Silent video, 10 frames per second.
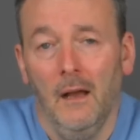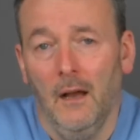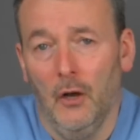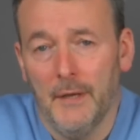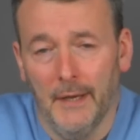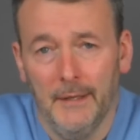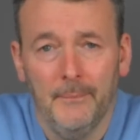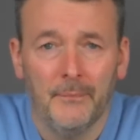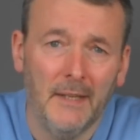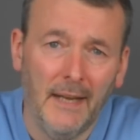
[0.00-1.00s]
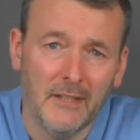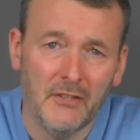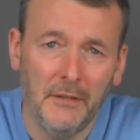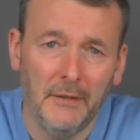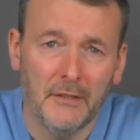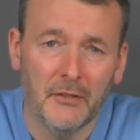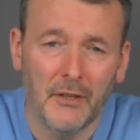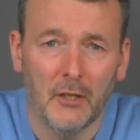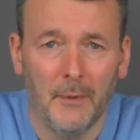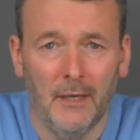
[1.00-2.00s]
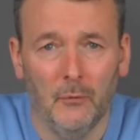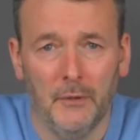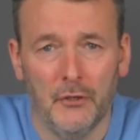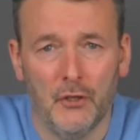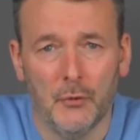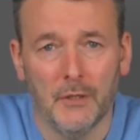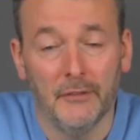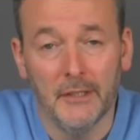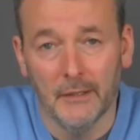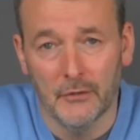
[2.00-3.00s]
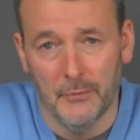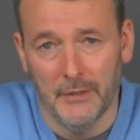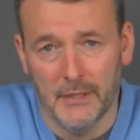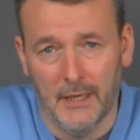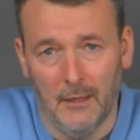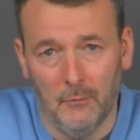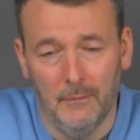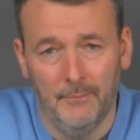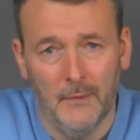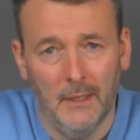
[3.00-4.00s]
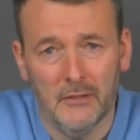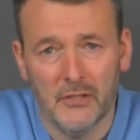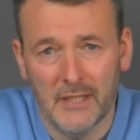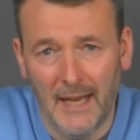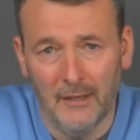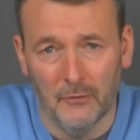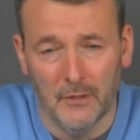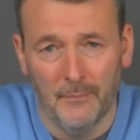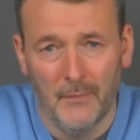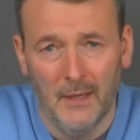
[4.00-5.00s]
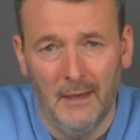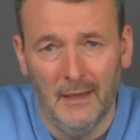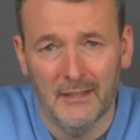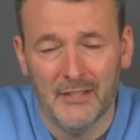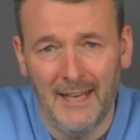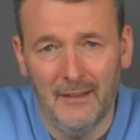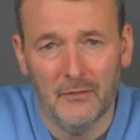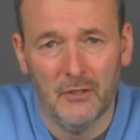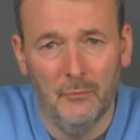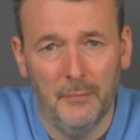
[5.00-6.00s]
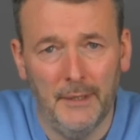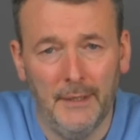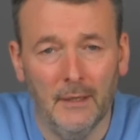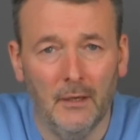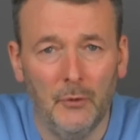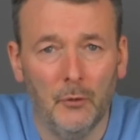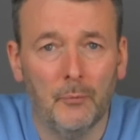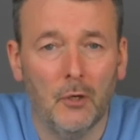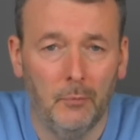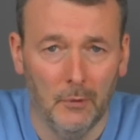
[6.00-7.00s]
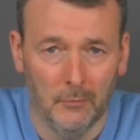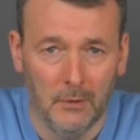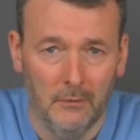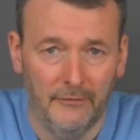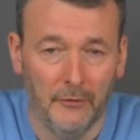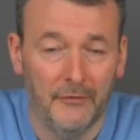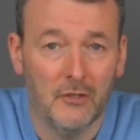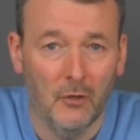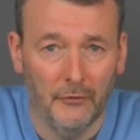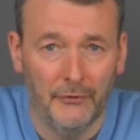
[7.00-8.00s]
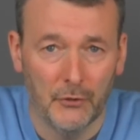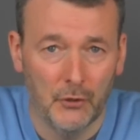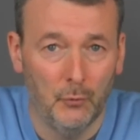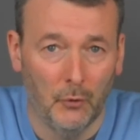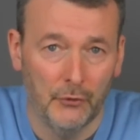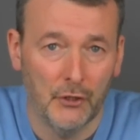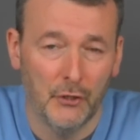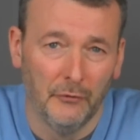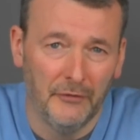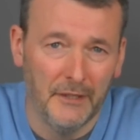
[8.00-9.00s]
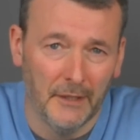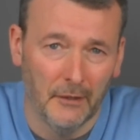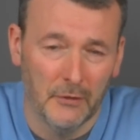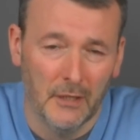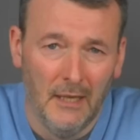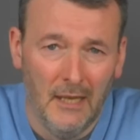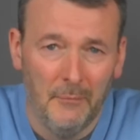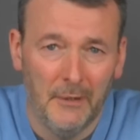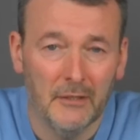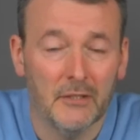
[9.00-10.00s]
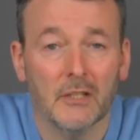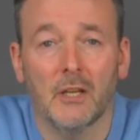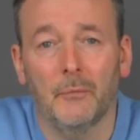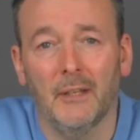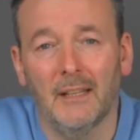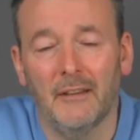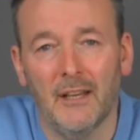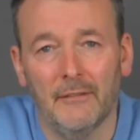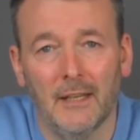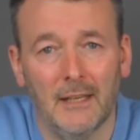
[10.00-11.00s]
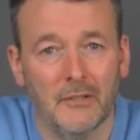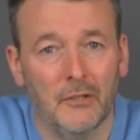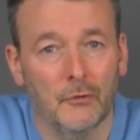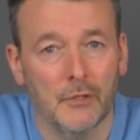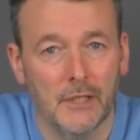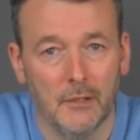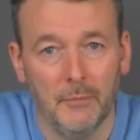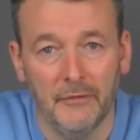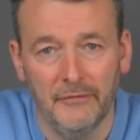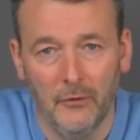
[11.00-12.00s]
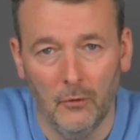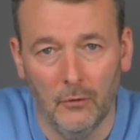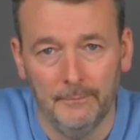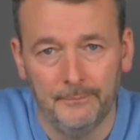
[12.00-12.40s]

Okay, the next thing you need to think about when you're shooting videos with this camera is sound. And sound can be a real problem for photographers who want to shoot videos because it's something they've never had to consider before.